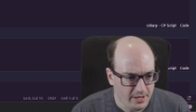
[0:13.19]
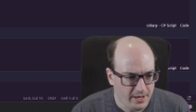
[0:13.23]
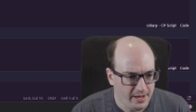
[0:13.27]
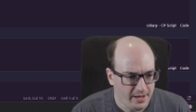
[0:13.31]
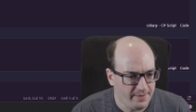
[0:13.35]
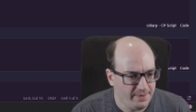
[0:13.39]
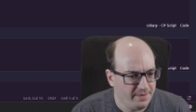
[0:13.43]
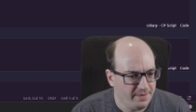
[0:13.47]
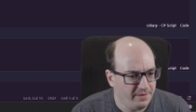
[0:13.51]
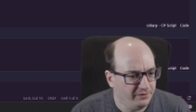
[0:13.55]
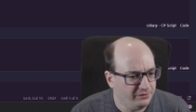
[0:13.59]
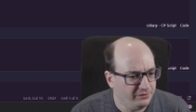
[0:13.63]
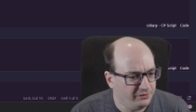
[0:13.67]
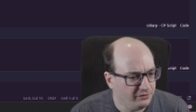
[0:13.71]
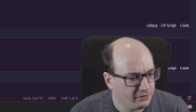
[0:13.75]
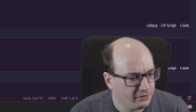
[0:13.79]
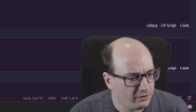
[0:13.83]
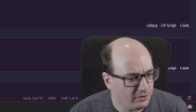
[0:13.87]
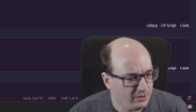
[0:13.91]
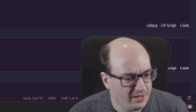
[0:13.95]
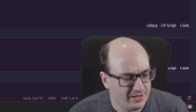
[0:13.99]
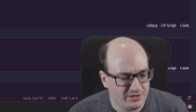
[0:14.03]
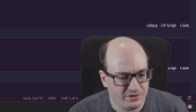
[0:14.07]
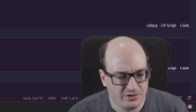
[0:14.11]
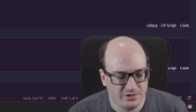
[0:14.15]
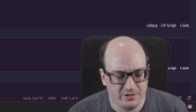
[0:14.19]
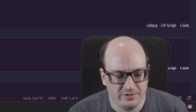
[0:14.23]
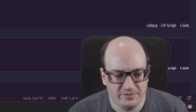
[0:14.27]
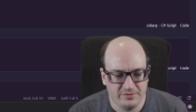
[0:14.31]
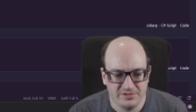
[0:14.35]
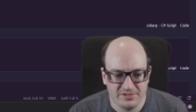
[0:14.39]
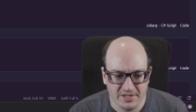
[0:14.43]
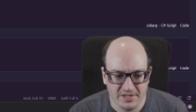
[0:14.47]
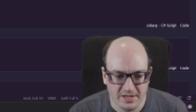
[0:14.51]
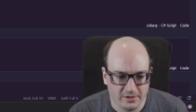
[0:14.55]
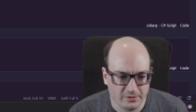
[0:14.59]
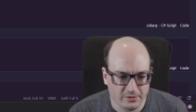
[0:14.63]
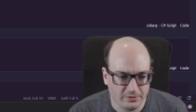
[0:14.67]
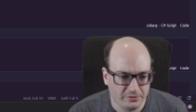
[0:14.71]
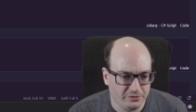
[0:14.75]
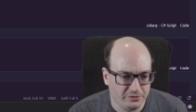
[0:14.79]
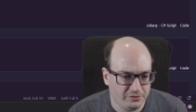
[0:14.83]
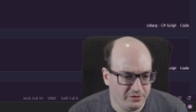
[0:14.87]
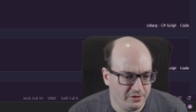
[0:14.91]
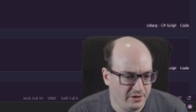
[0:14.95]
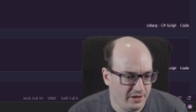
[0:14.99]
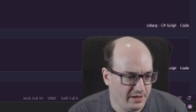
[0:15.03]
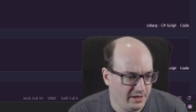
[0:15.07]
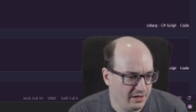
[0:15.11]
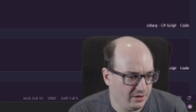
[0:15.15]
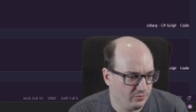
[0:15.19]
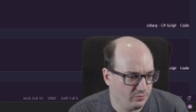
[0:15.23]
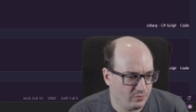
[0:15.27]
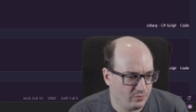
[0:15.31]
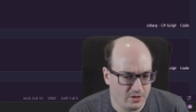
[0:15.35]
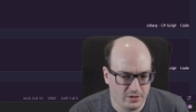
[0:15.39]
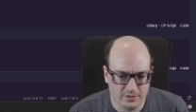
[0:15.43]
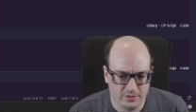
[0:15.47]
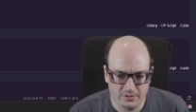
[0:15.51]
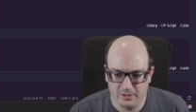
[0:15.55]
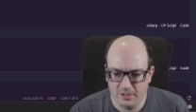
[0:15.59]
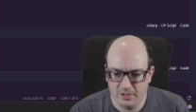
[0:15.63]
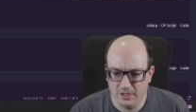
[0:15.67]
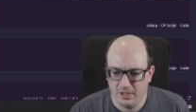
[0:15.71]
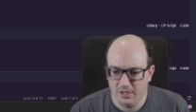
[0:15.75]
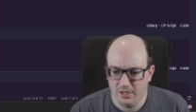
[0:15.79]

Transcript: and this is a collection of cells that I can run